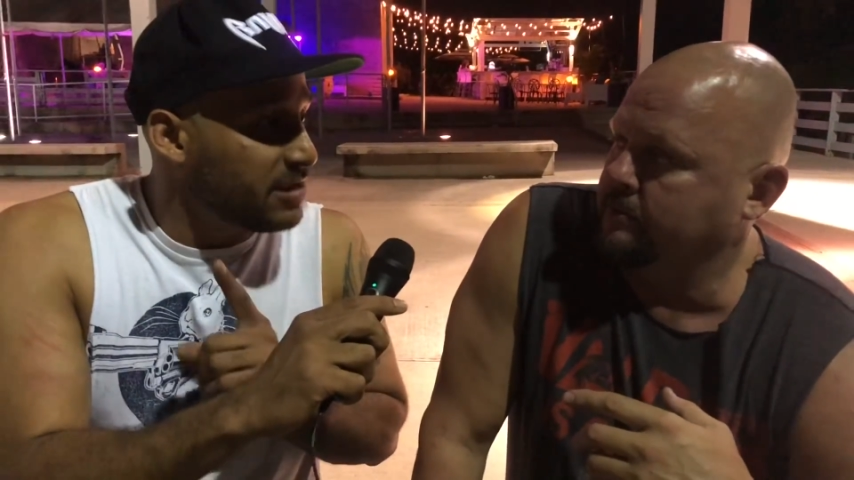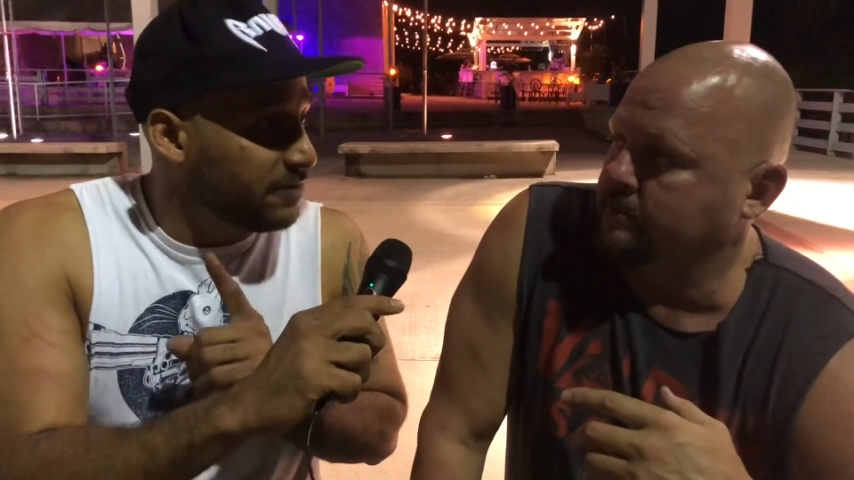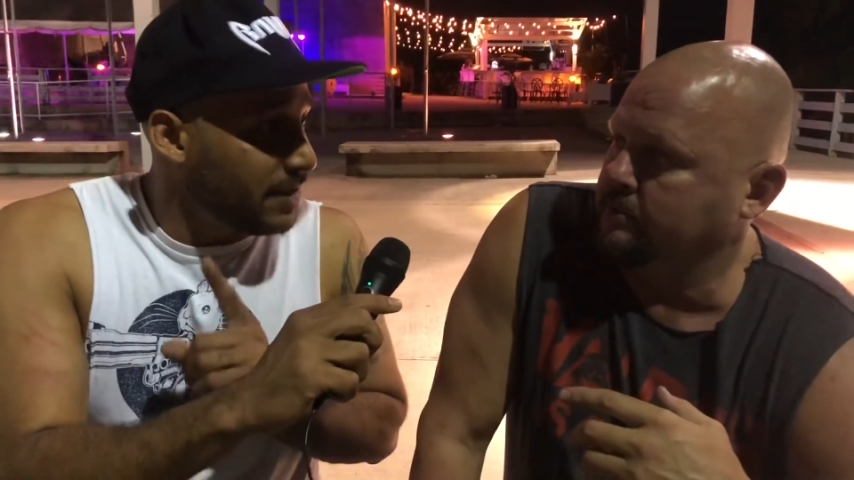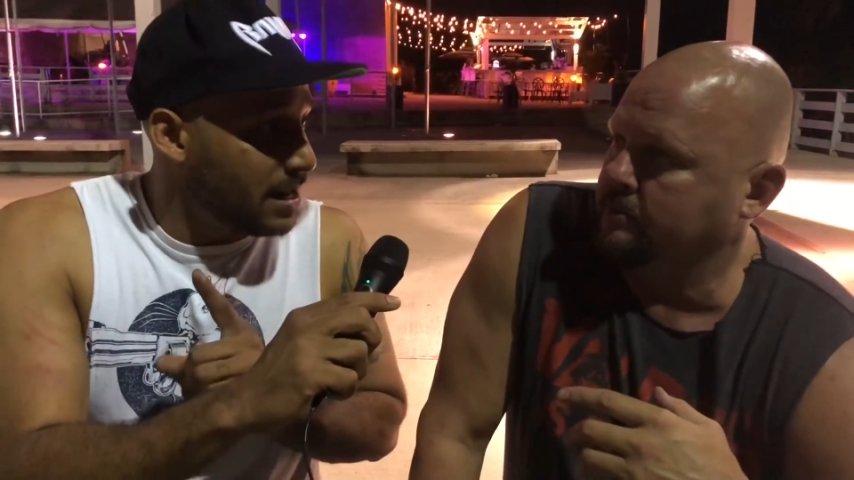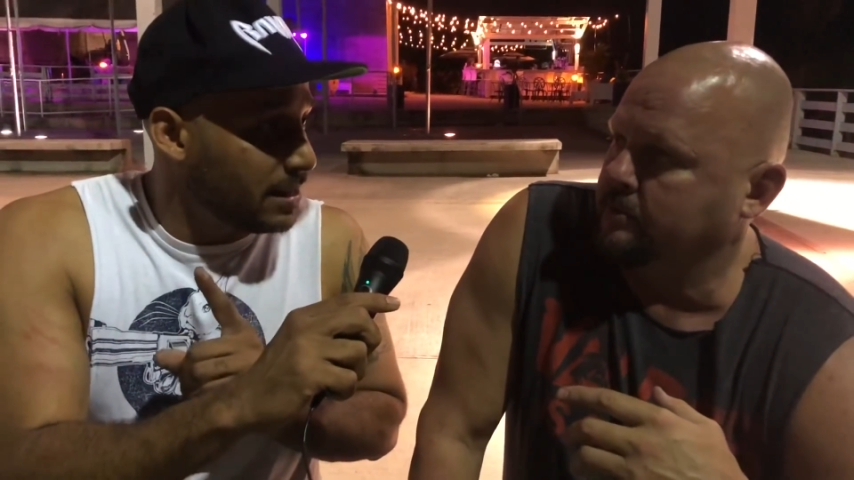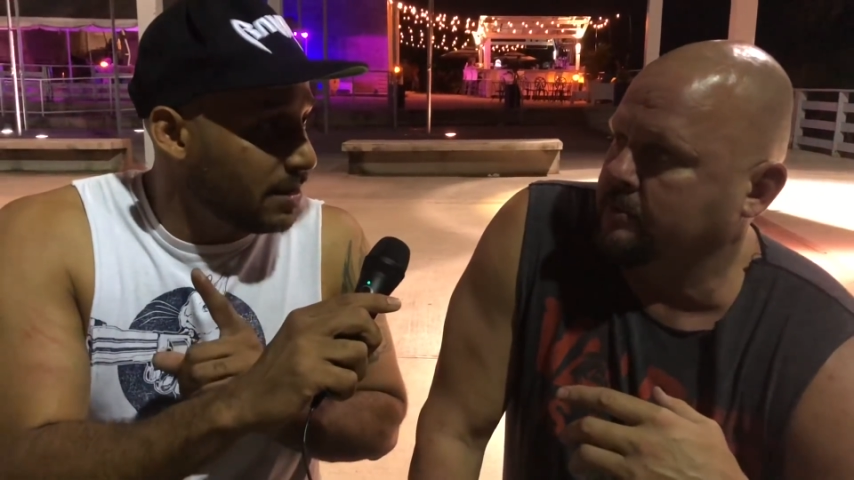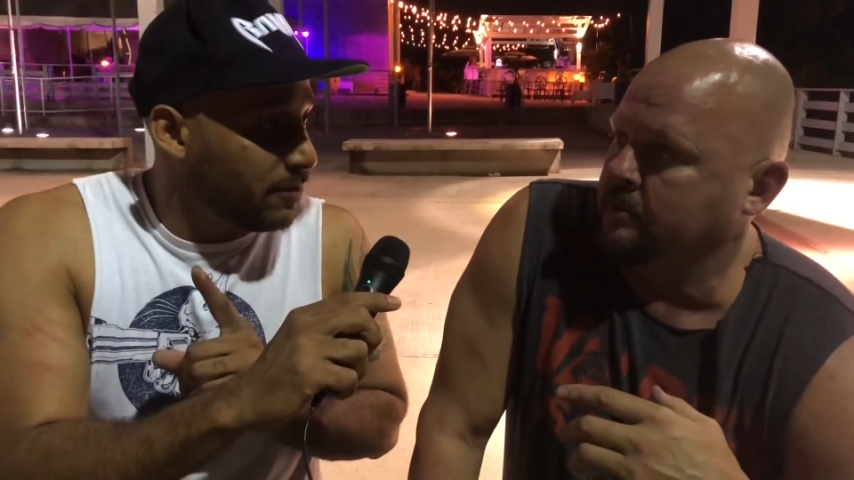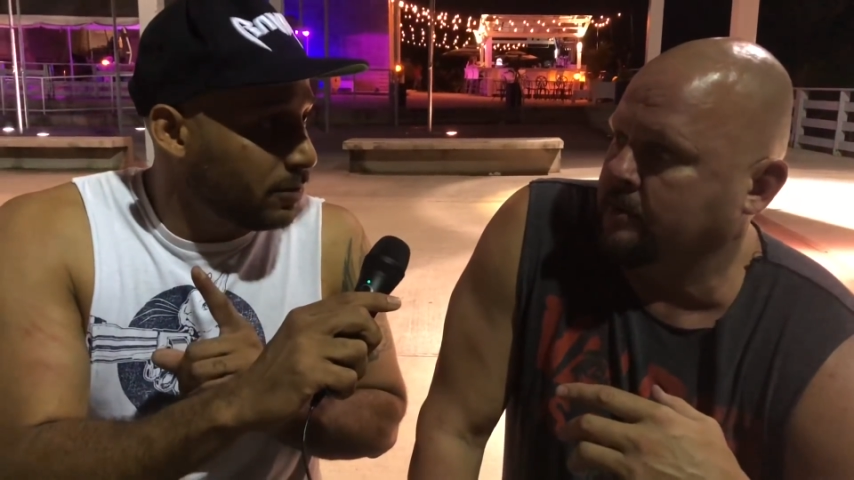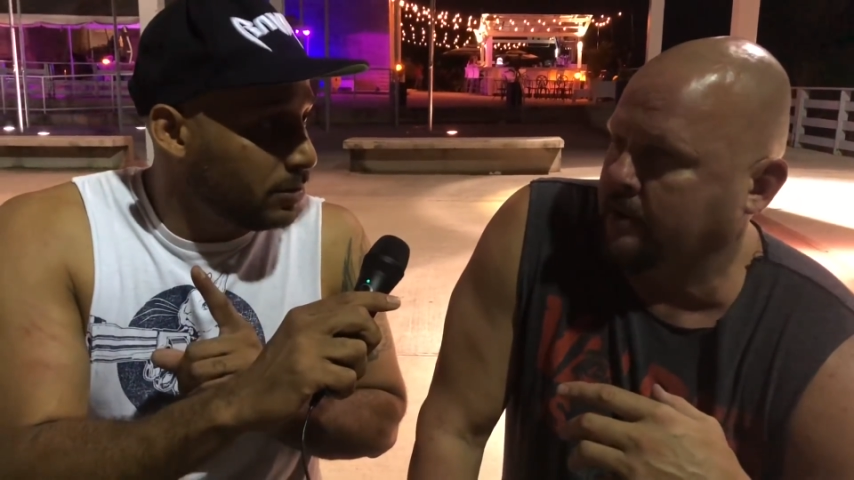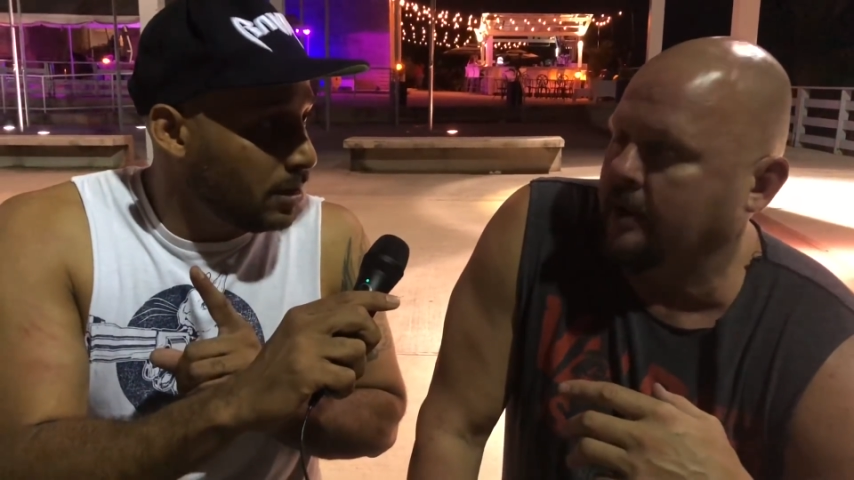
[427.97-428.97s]

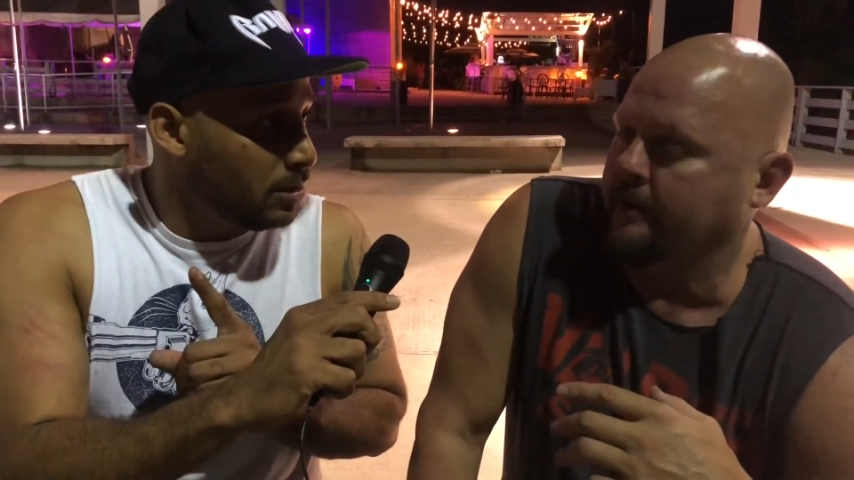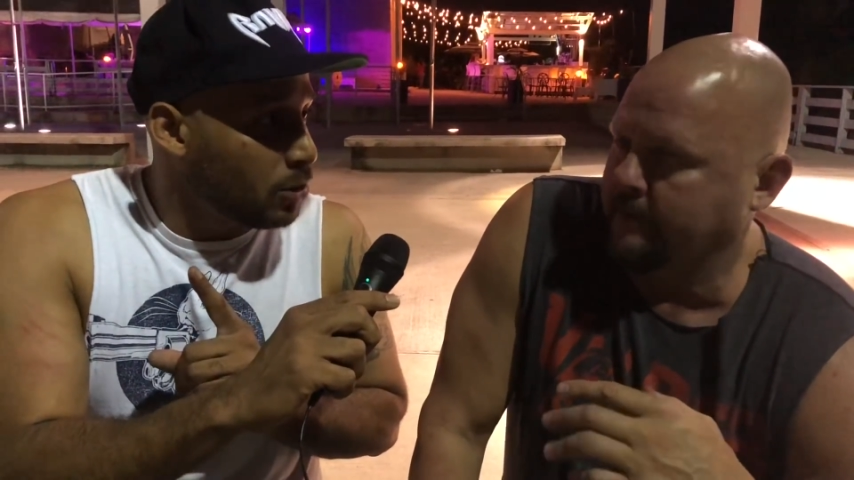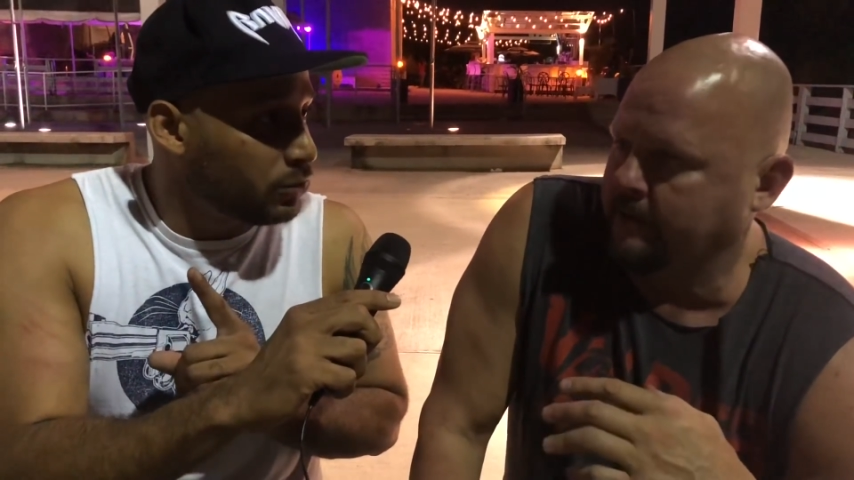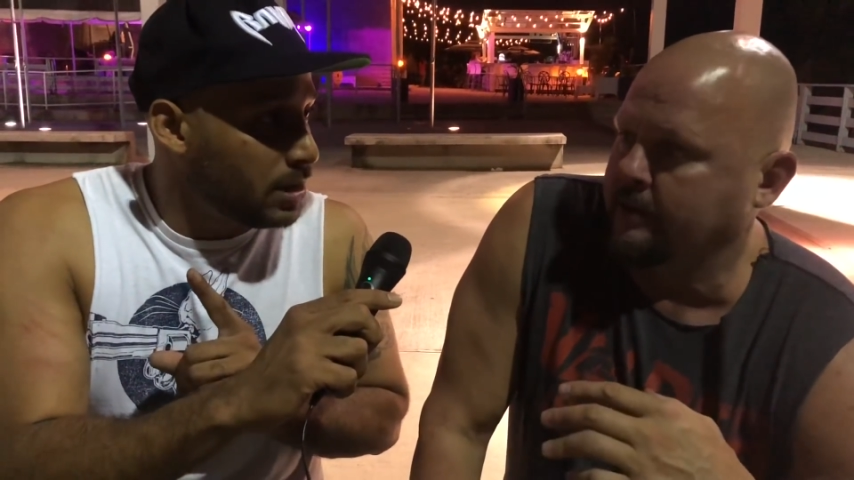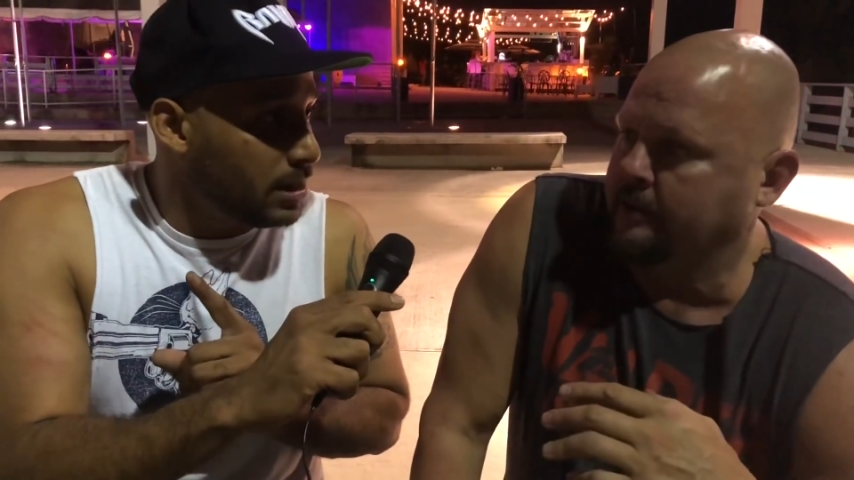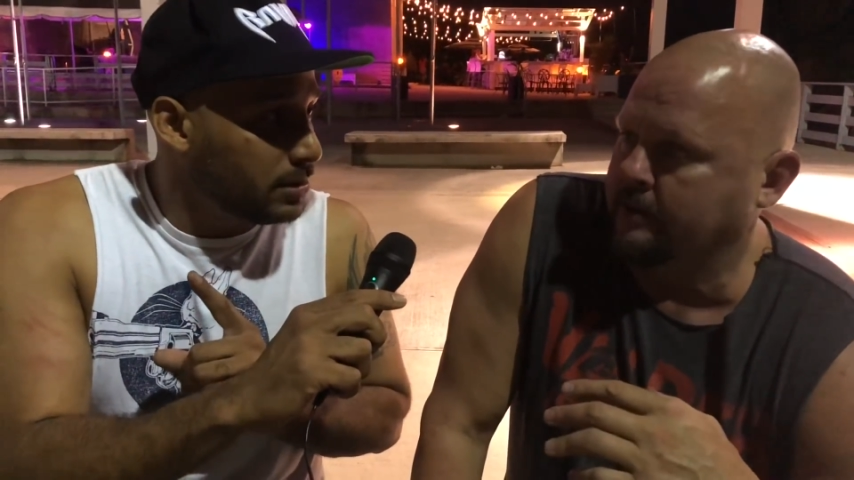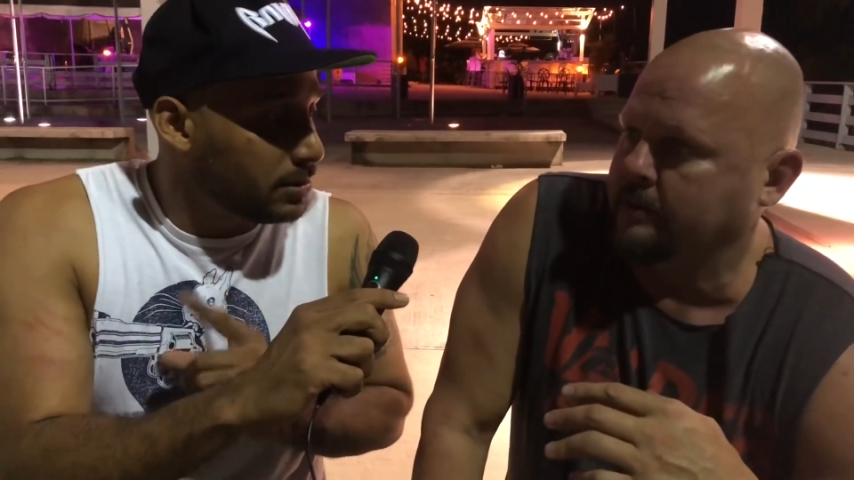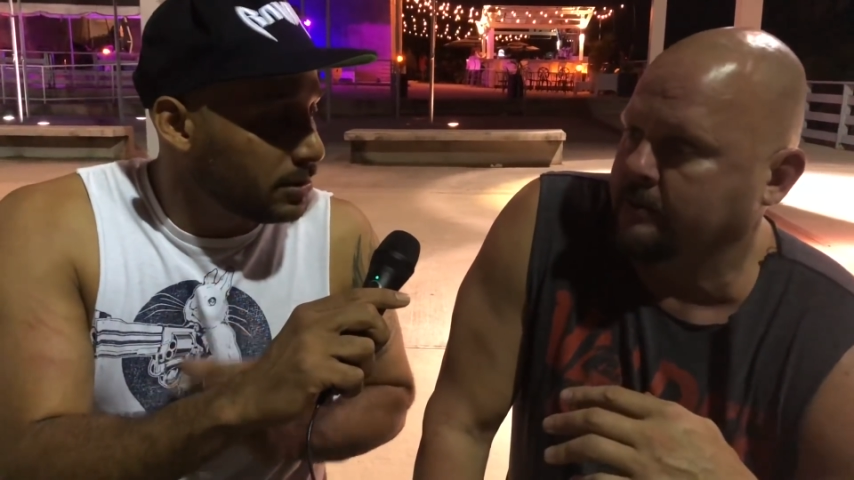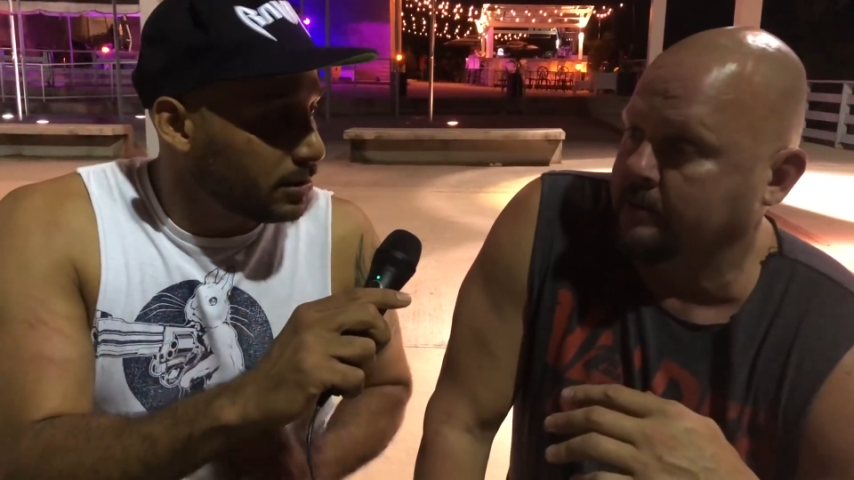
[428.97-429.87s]
Flanagan in those days.